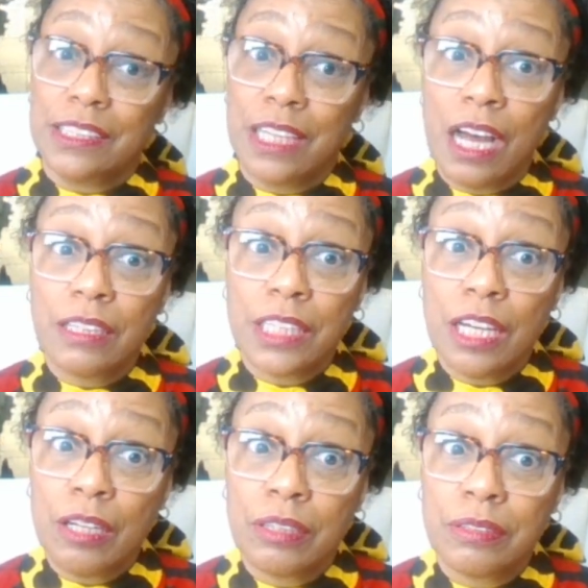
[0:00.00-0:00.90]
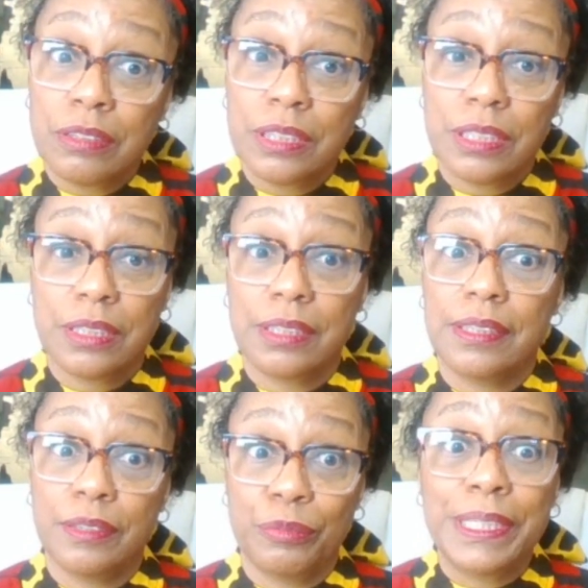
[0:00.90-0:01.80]
y'all know
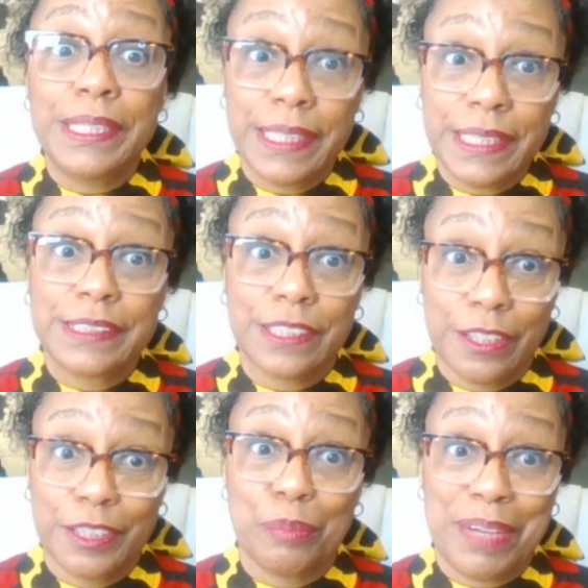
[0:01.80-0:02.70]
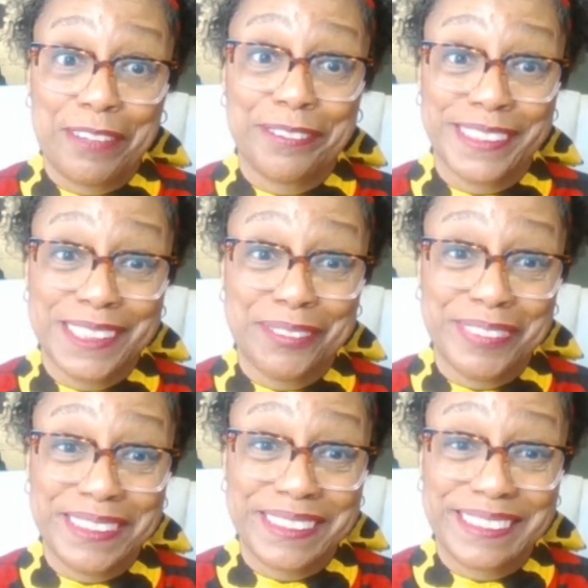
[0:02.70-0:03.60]
we need to learn about
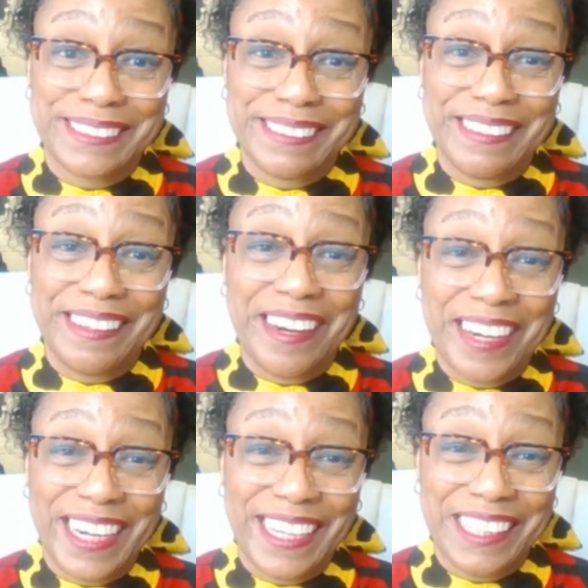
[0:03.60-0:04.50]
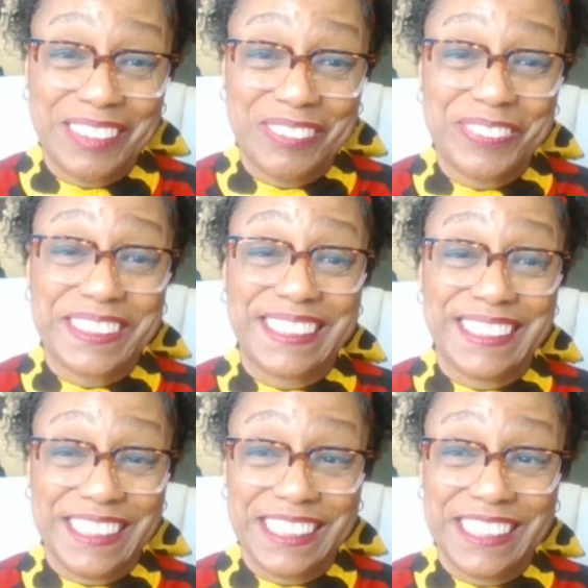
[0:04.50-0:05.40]
forgiveness. All right. We'll
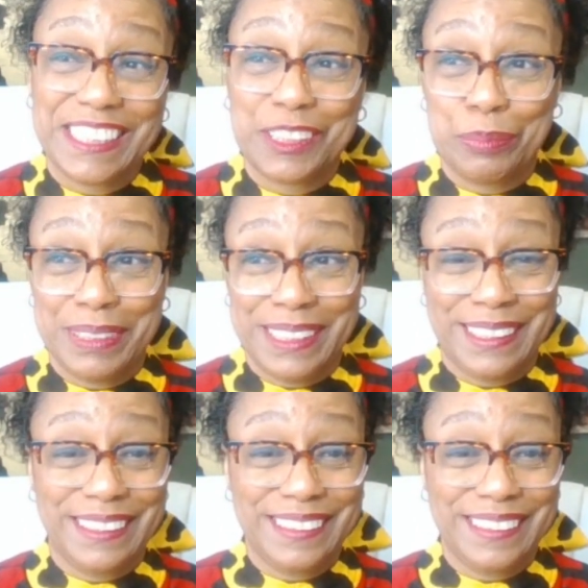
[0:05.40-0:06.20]
see you in a little bit.